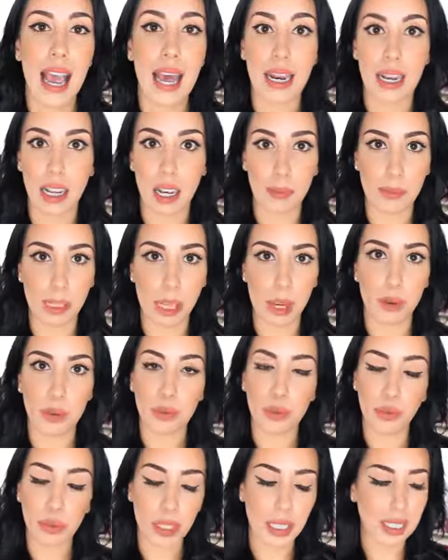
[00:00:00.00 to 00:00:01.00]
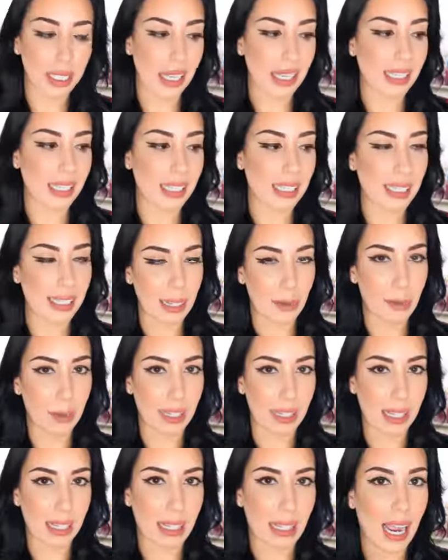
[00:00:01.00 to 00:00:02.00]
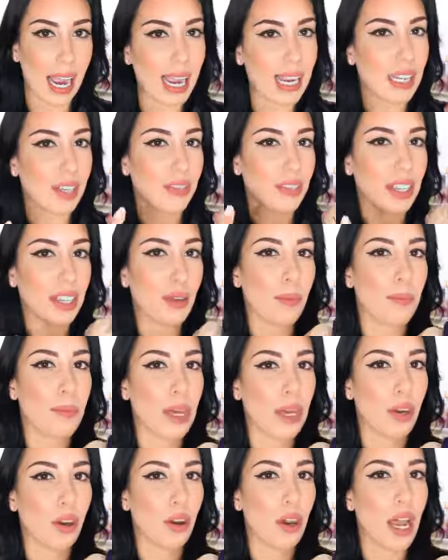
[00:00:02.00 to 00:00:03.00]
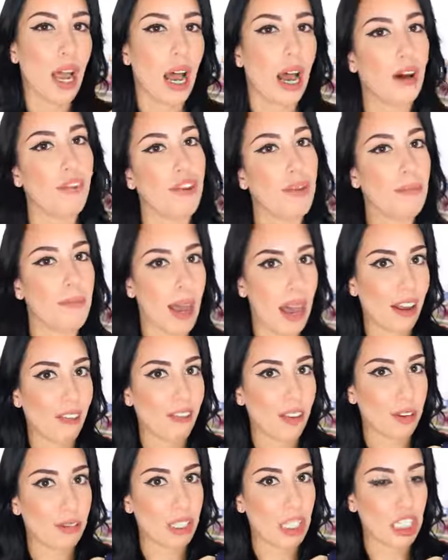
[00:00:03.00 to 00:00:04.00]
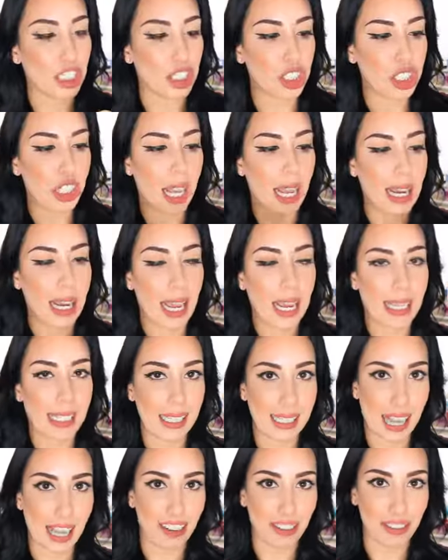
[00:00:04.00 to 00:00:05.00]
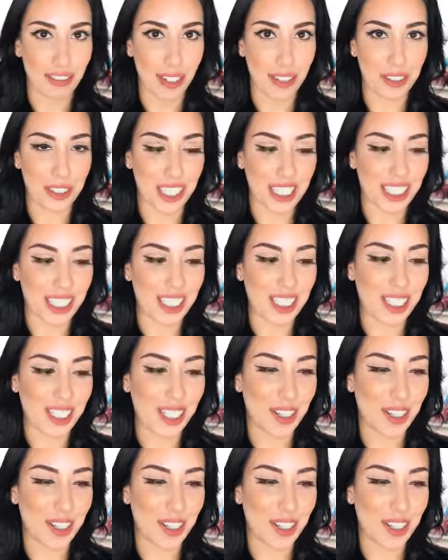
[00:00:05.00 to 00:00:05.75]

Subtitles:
and it comes out really nice and seamless and kind of in the middle of a matte foundation and a satin foundation.